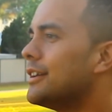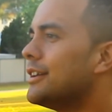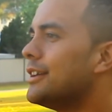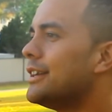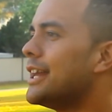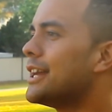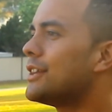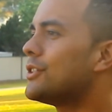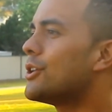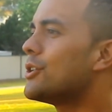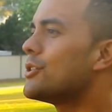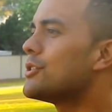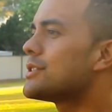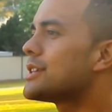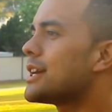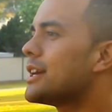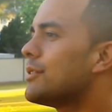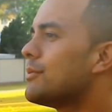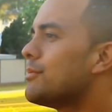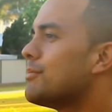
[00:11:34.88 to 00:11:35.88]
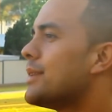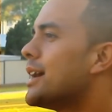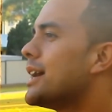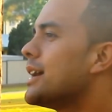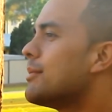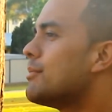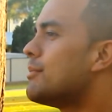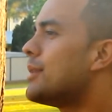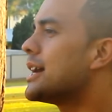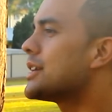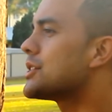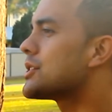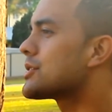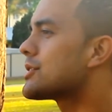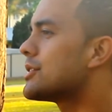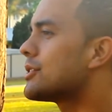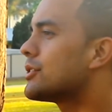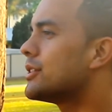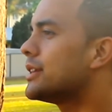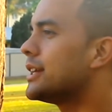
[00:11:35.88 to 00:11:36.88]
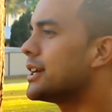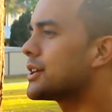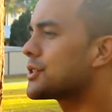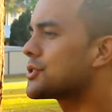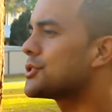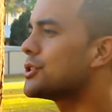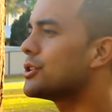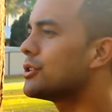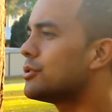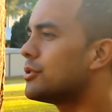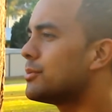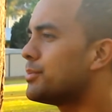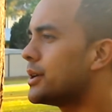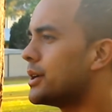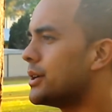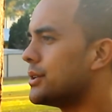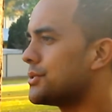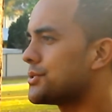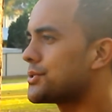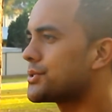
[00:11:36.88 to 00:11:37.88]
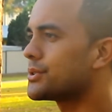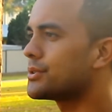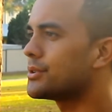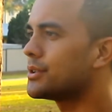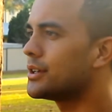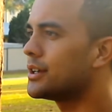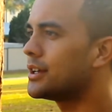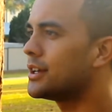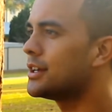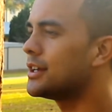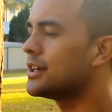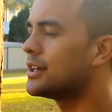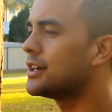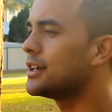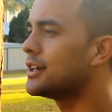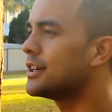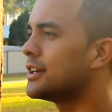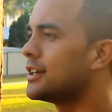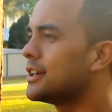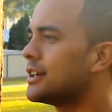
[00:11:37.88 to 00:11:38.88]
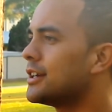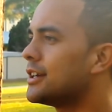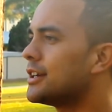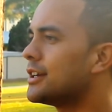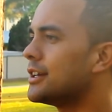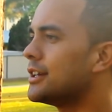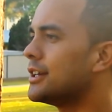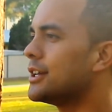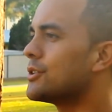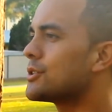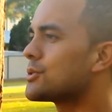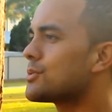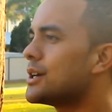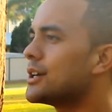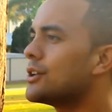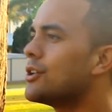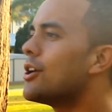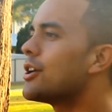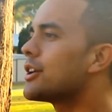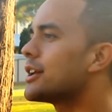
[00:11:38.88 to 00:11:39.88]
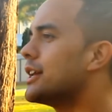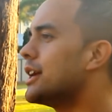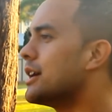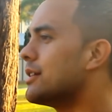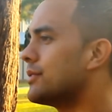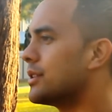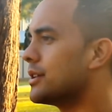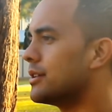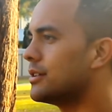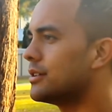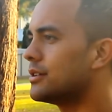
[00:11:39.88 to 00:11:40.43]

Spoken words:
that those that might just look at the external appearance, there is one God in heaven